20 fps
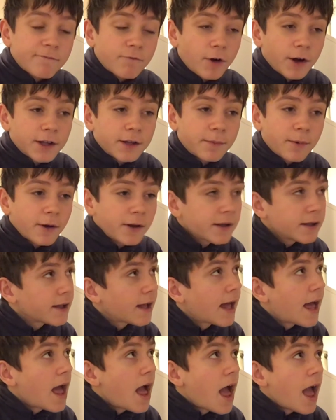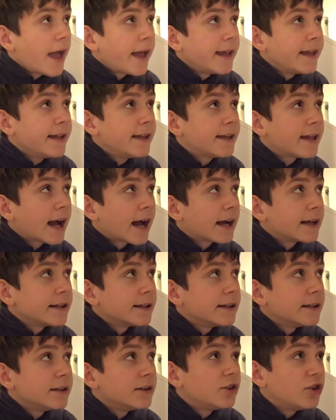ride a bike. He
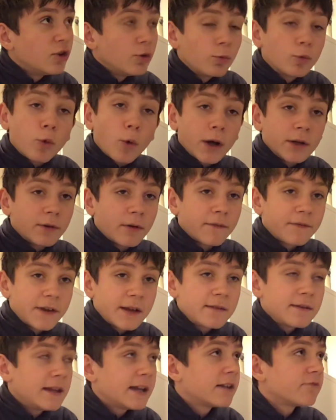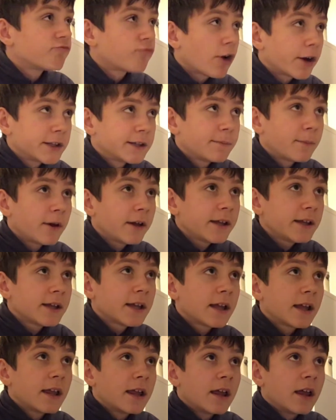can do quite a lot of things. He can ride a bike.
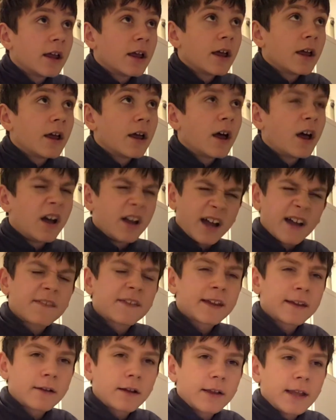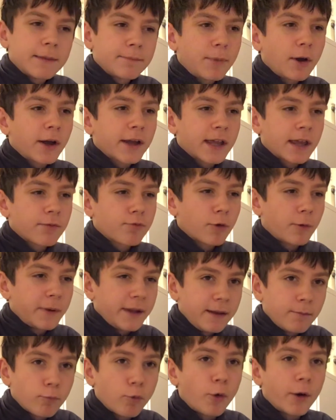I think biking is
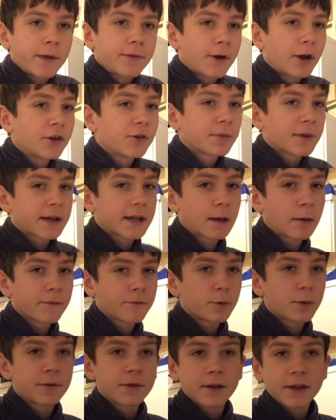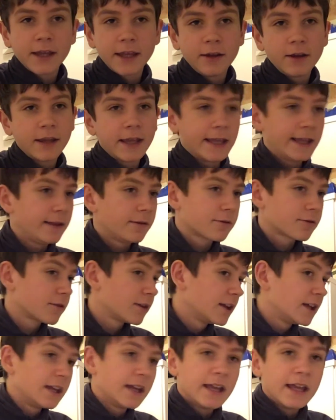probably what he's 100% comfortable with.
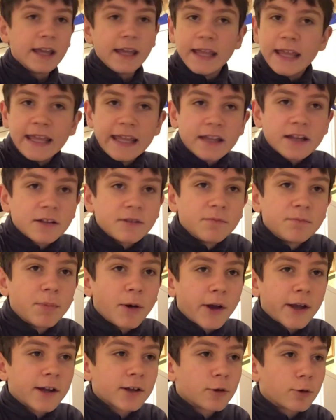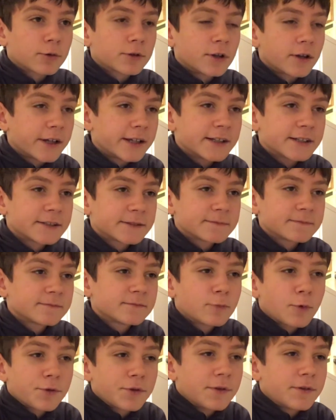He can bike along like,
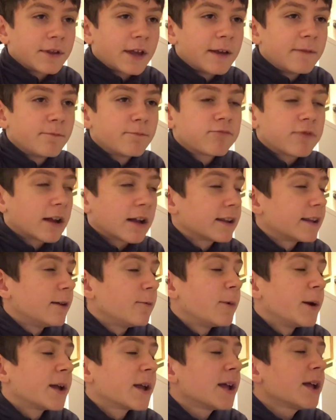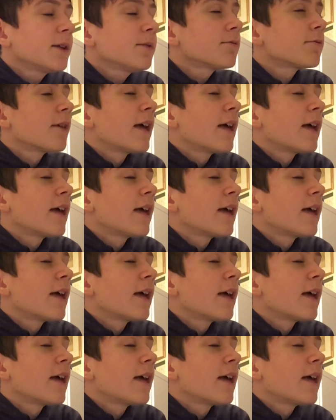what's his name, Bradley Wiggins.